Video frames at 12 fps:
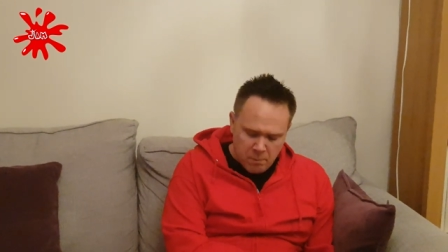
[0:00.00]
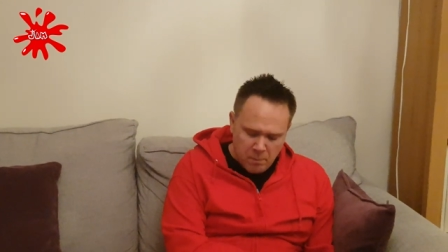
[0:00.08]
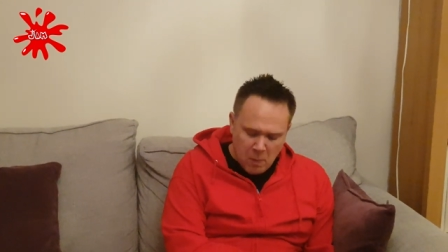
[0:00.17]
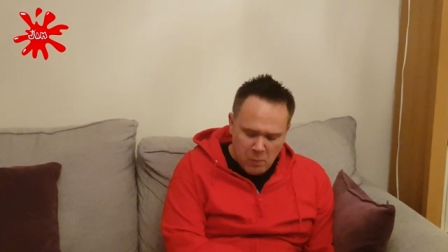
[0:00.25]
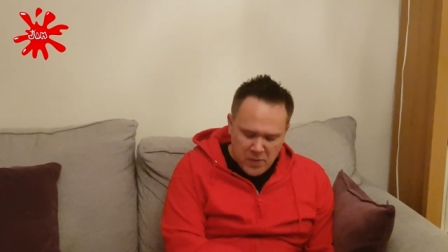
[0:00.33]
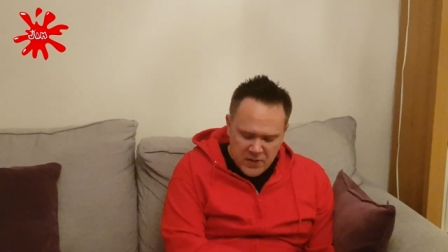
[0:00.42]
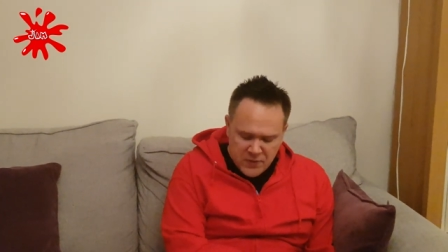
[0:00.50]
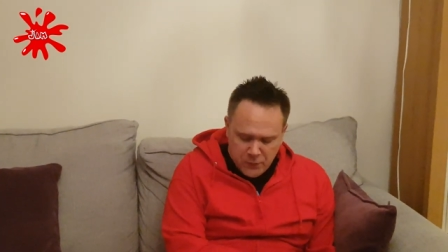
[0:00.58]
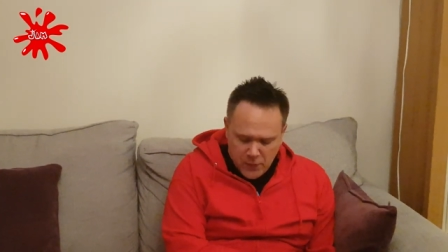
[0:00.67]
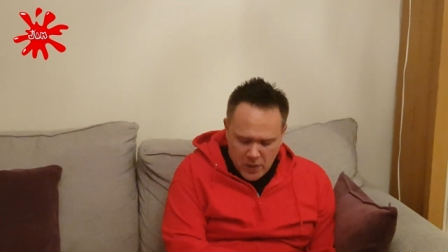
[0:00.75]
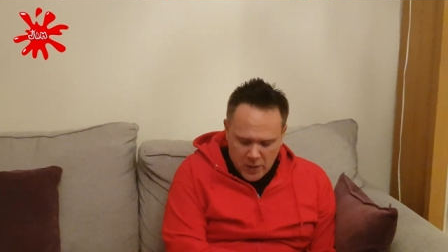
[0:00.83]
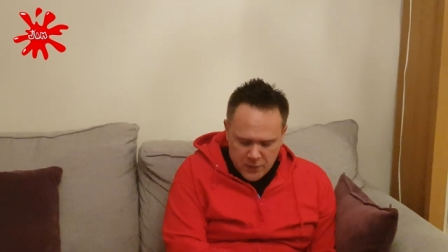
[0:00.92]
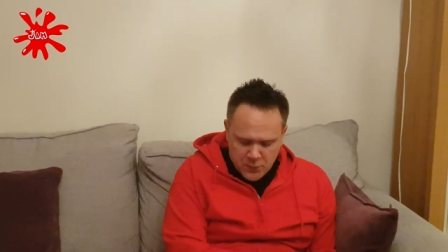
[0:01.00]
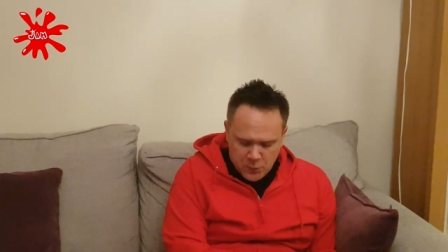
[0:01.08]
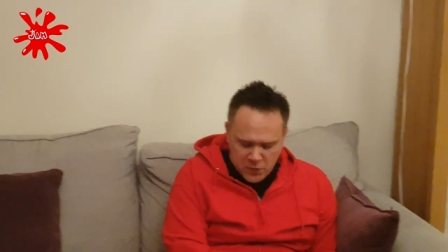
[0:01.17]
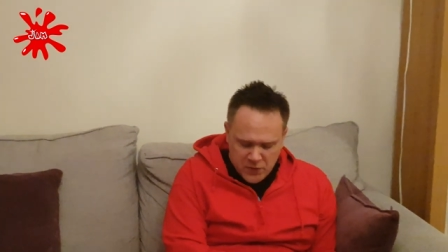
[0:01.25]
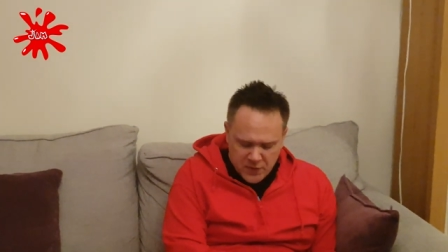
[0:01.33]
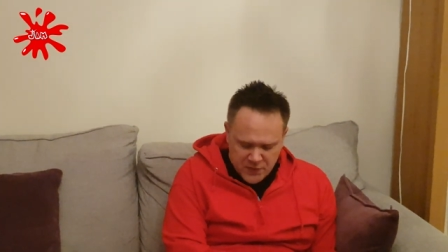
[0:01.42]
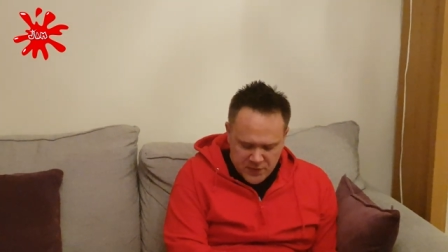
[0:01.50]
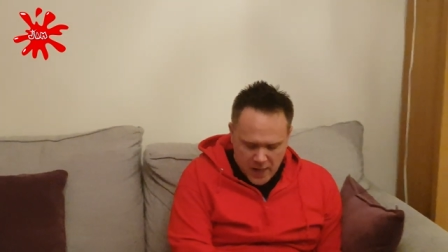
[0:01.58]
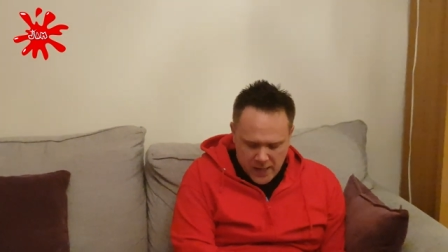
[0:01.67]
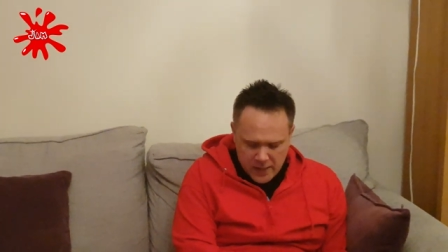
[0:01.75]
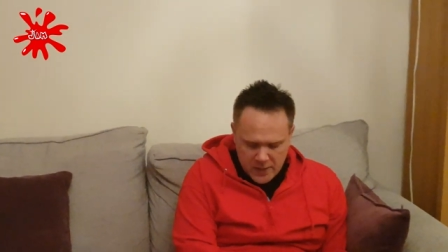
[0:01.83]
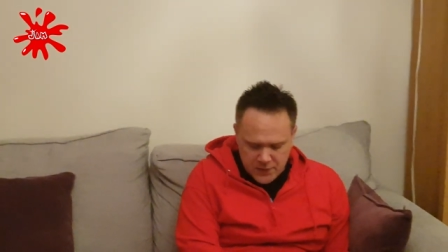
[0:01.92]
But with this verse, what it's
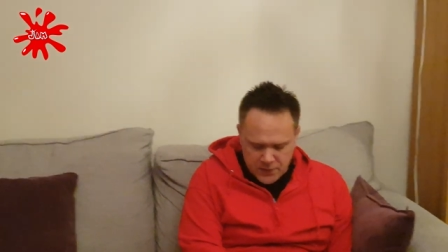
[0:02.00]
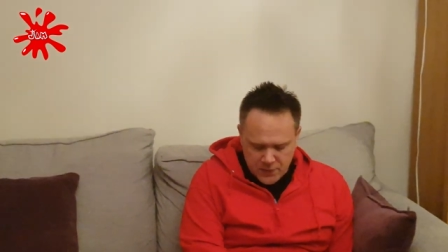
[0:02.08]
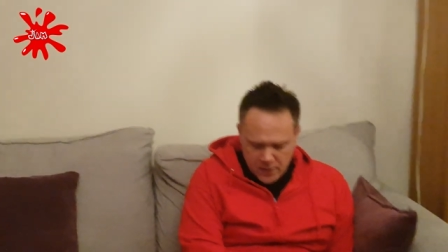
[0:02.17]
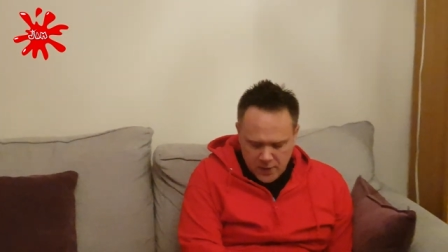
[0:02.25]
saying is